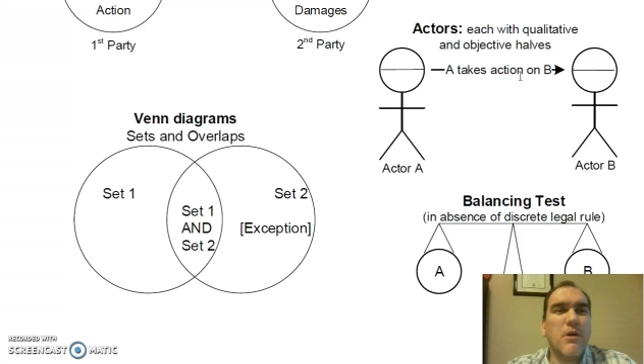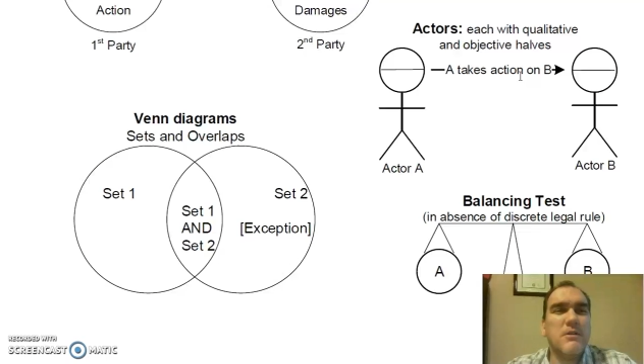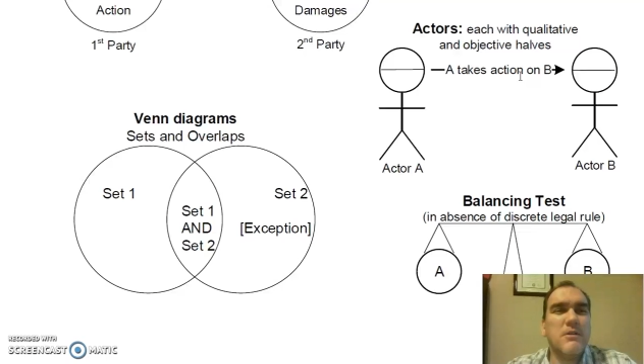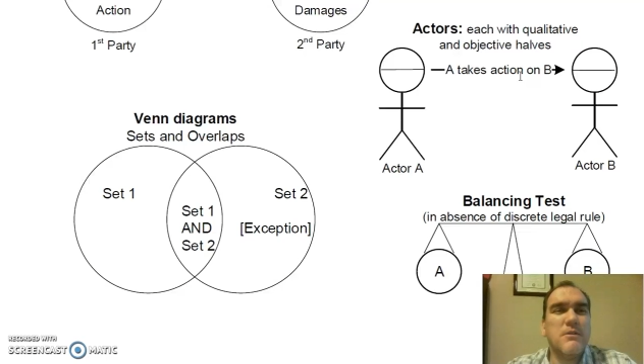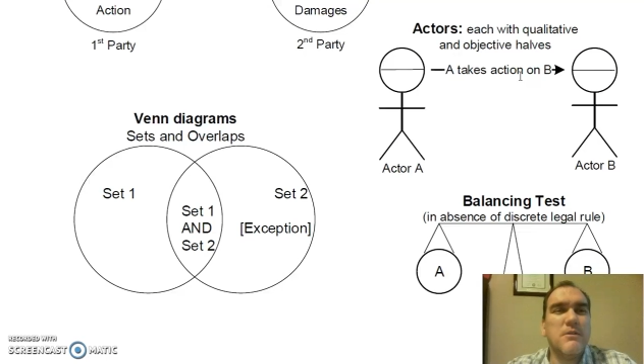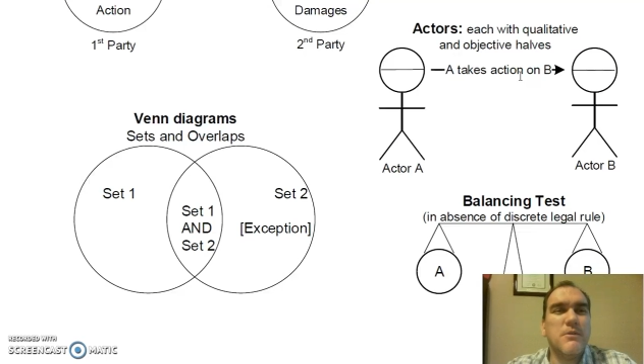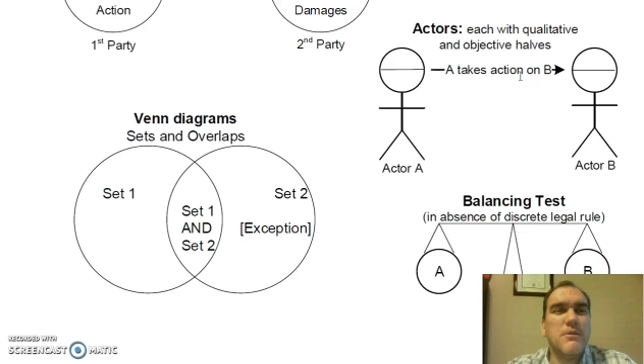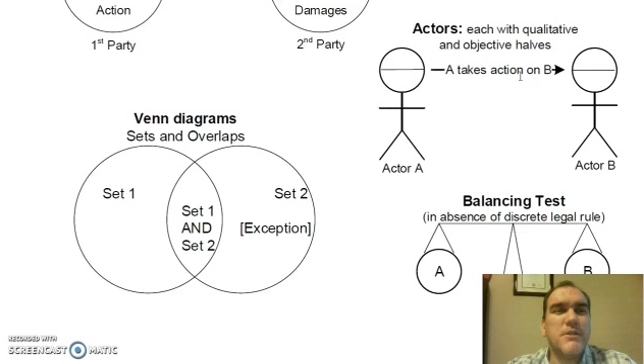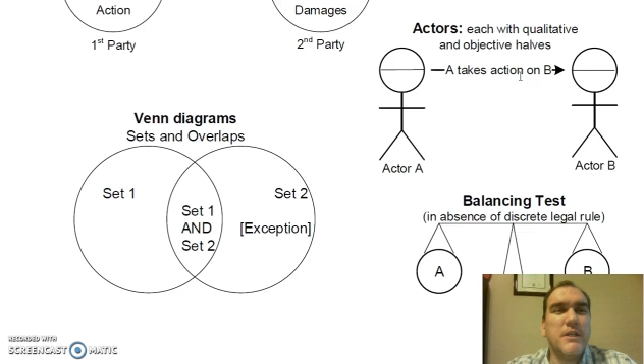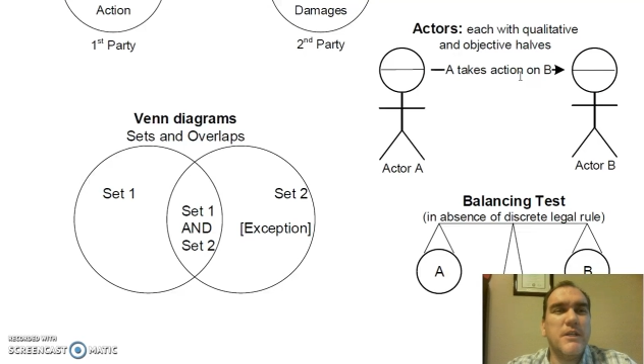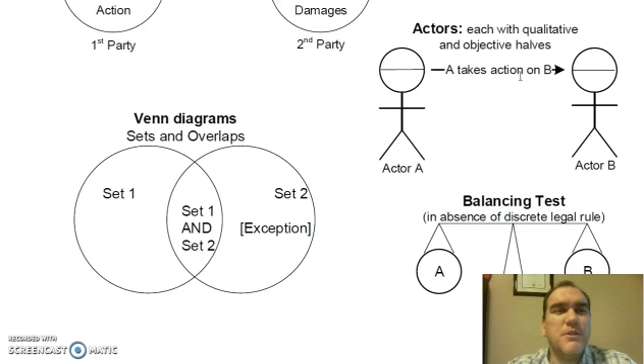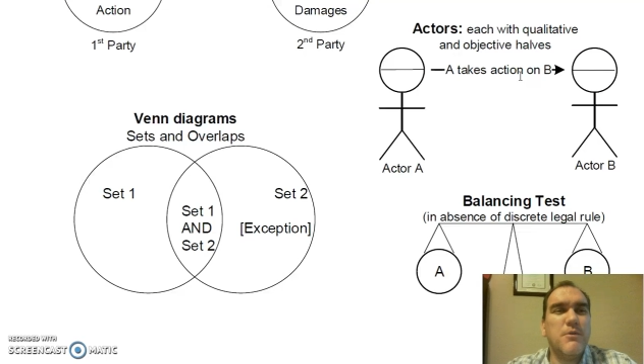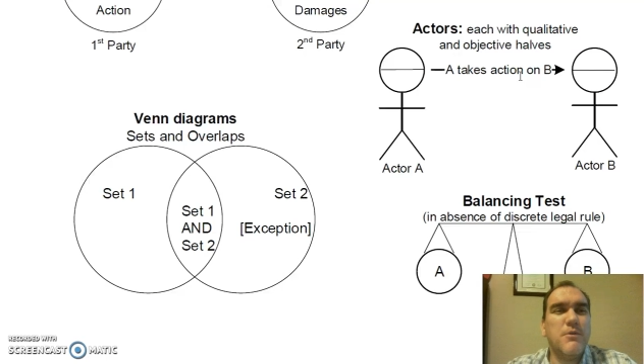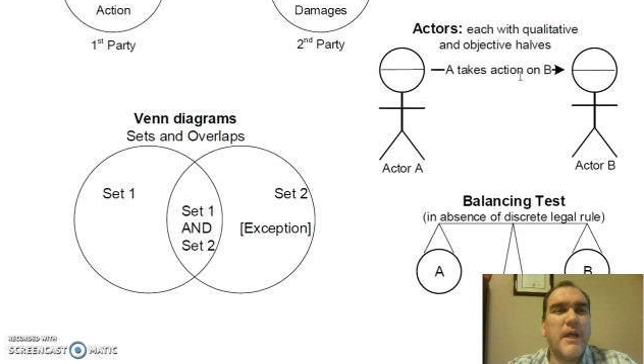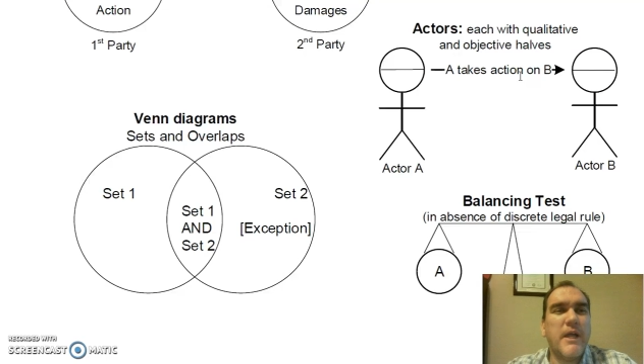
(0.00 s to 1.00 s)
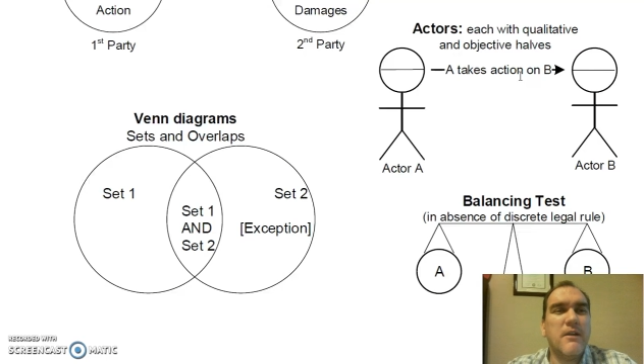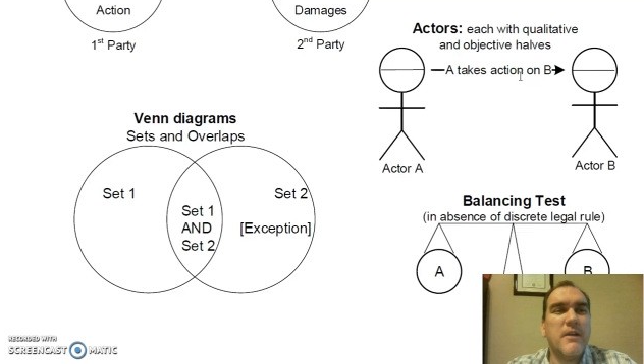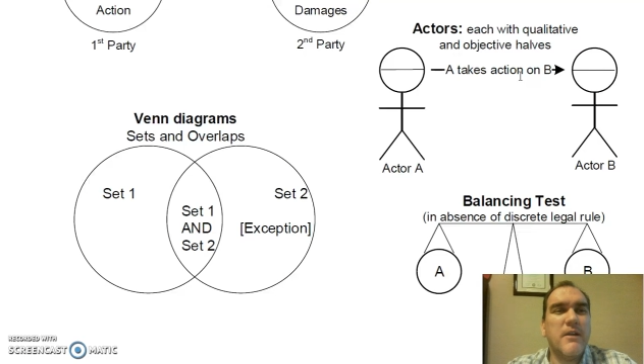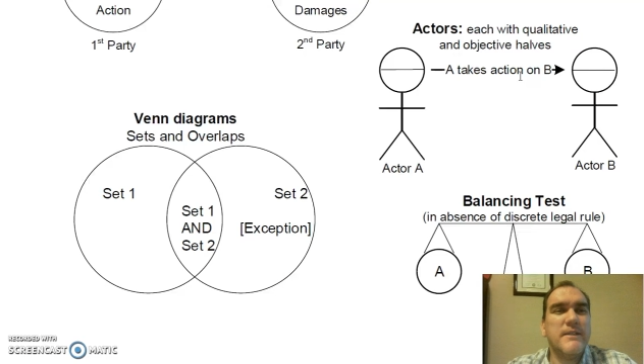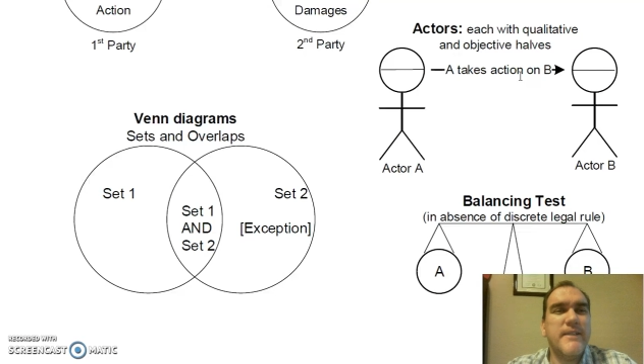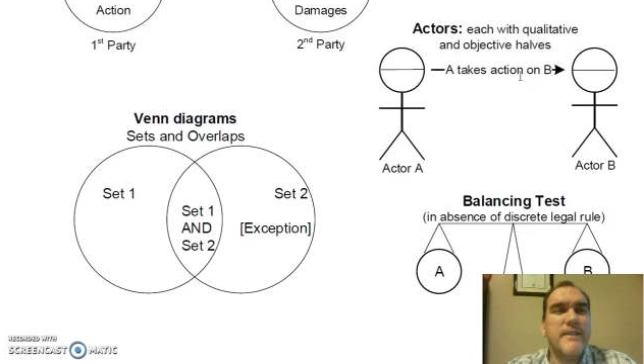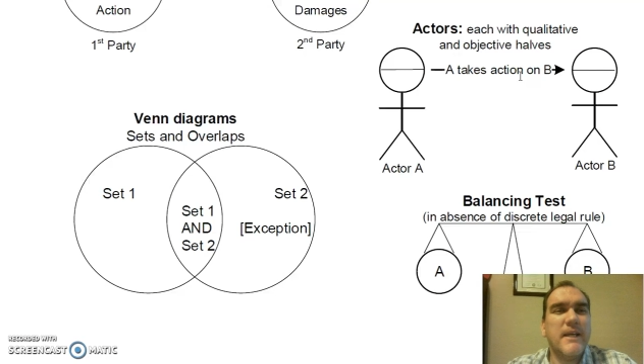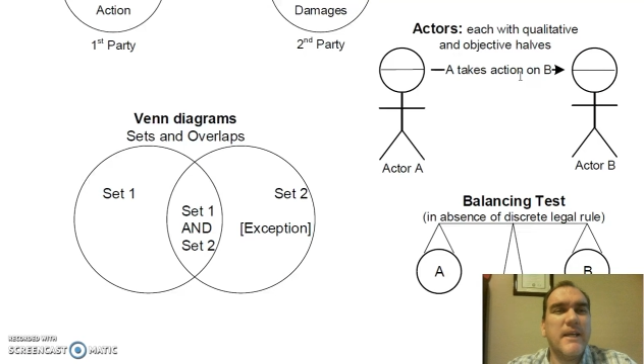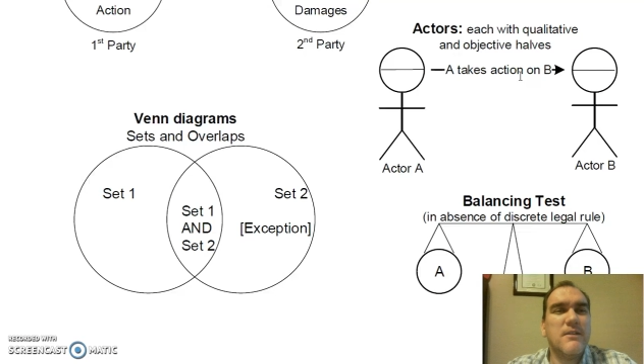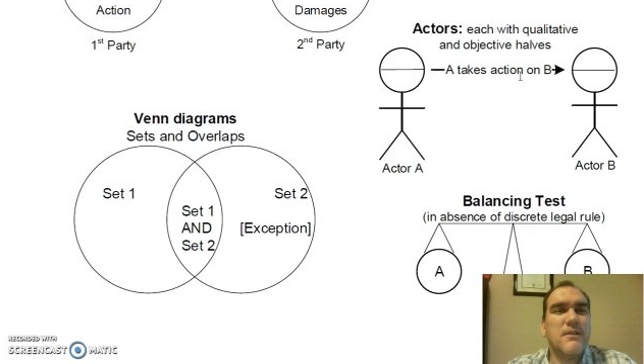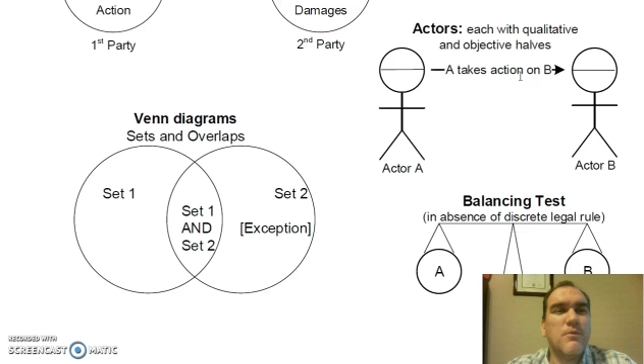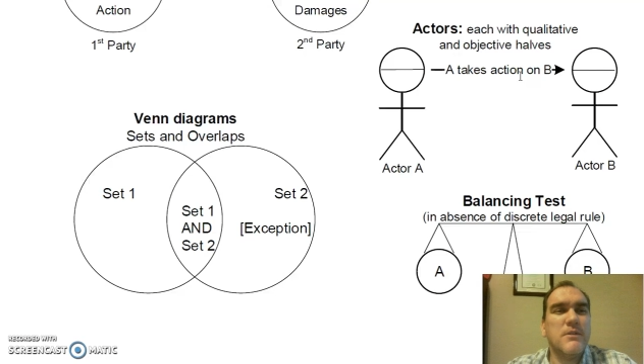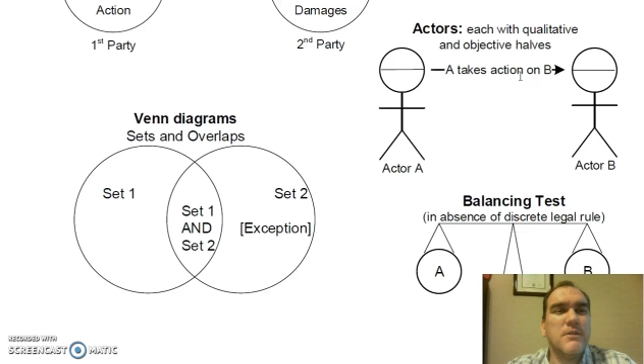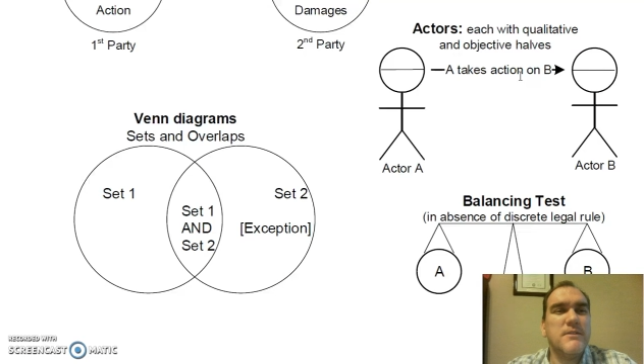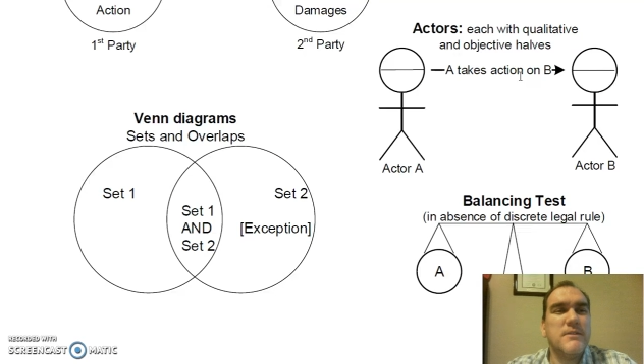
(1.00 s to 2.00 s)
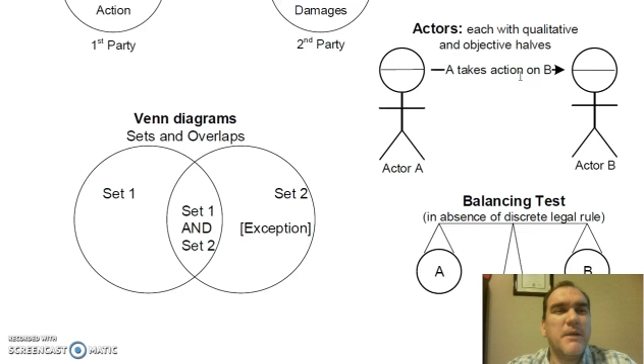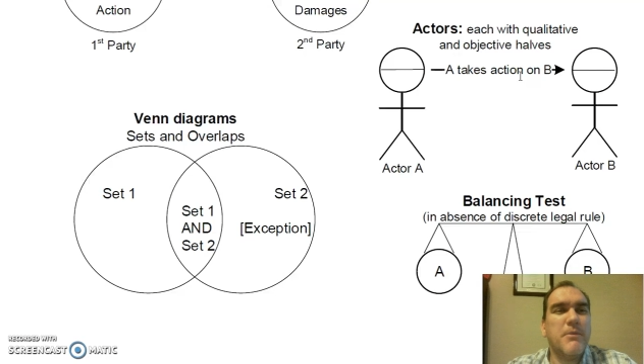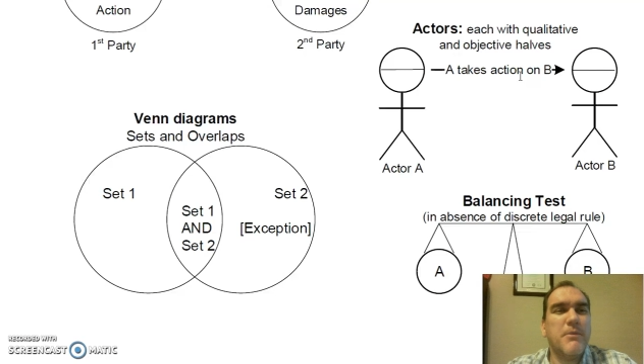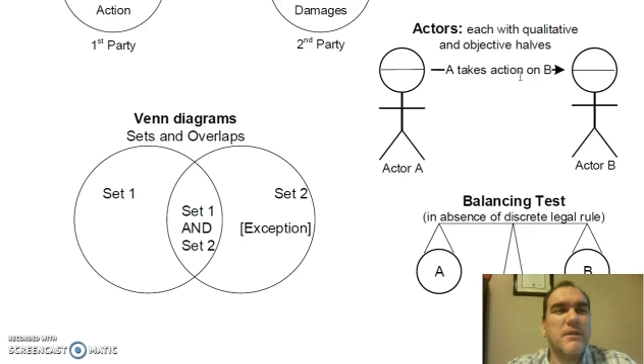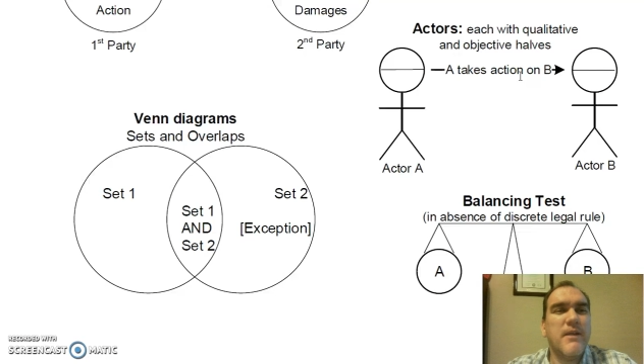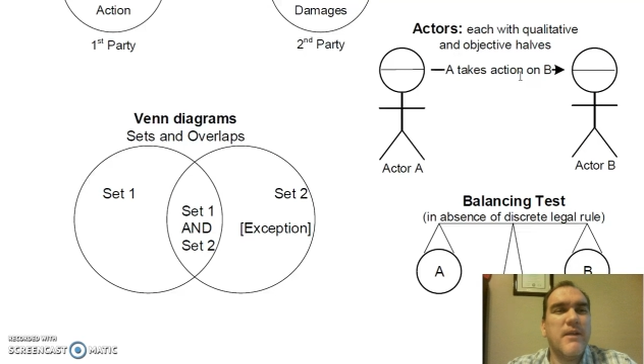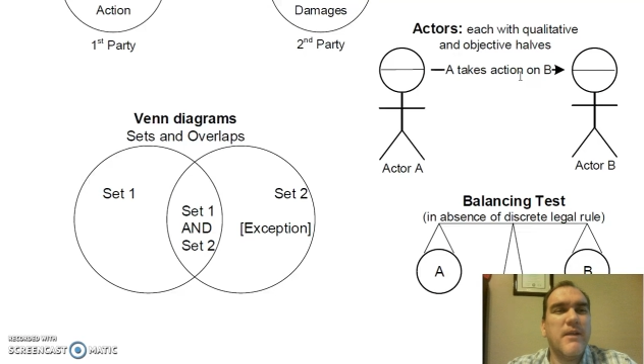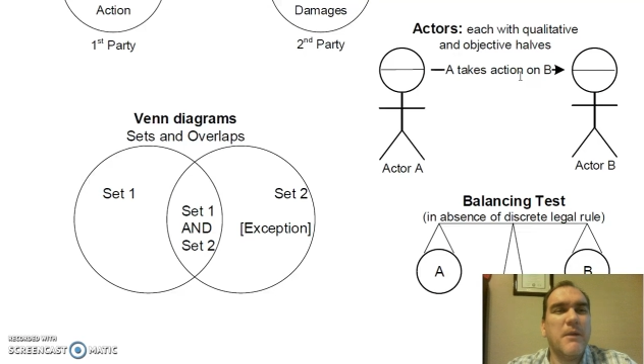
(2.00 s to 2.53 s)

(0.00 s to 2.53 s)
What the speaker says: in which case you would analyze that one step at a time.